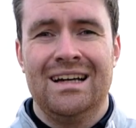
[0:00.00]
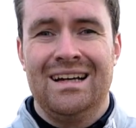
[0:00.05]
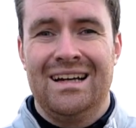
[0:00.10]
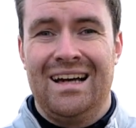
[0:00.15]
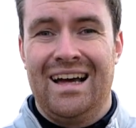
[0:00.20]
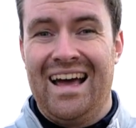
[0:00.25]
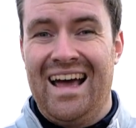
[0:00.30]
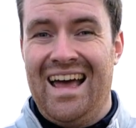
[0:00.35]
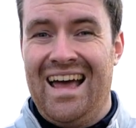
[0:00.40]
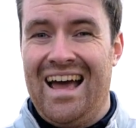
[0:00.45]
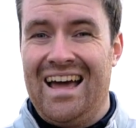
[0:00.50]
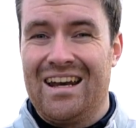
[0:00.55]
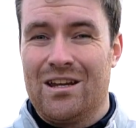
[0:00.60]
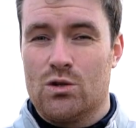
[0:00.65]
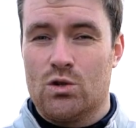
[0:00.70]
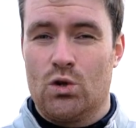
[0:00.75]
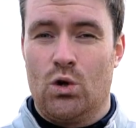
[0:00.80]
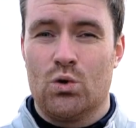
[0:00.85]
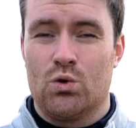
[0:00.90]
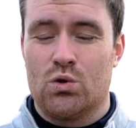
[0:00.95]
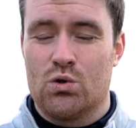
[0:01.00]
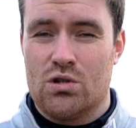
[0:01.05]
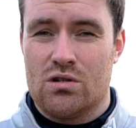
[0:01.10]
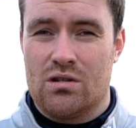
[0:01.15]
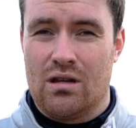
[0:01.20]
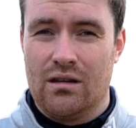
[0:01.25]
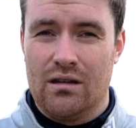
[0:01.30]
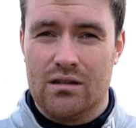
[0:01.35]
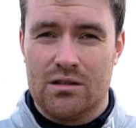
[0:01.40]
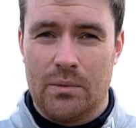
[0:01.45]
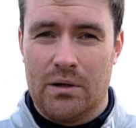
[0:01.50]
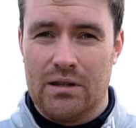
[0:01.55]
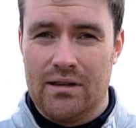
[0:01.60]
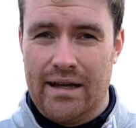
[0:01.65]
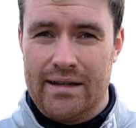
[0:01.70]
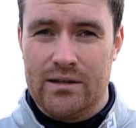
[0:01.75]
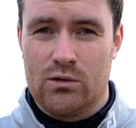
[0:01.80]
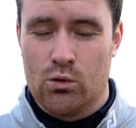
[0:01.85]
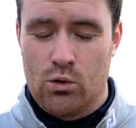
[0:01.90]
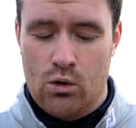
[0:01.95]
and it's also just a little bit
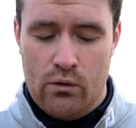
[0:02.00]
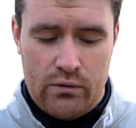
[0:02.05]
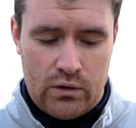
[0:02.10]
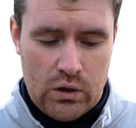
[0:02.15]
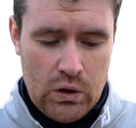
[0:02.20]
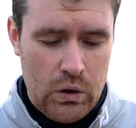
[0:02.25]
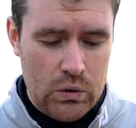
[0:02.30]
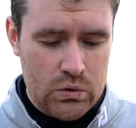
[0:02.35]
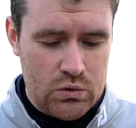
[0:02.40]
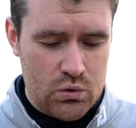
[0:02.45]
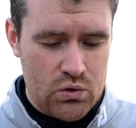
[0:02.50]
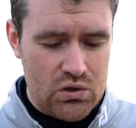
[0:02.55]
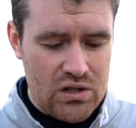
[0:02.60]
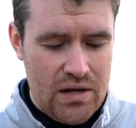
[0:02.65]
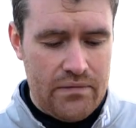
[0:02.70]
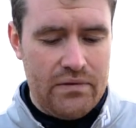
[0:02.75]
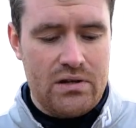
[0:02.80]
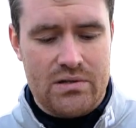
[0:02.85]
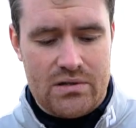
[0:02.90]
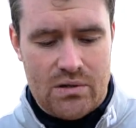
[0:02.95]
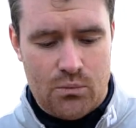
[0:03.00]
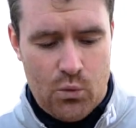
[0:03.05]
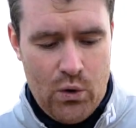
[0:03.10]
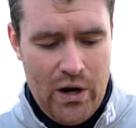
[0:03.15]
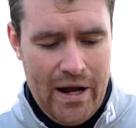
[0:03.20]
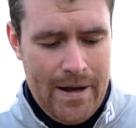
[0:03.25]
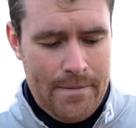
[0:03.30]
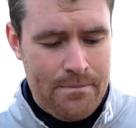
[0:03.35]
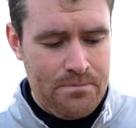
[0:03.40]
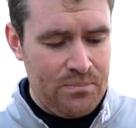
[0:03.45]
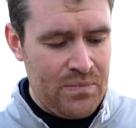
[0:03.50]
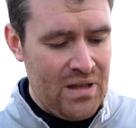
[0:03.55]
lighter overall, so saving some weight.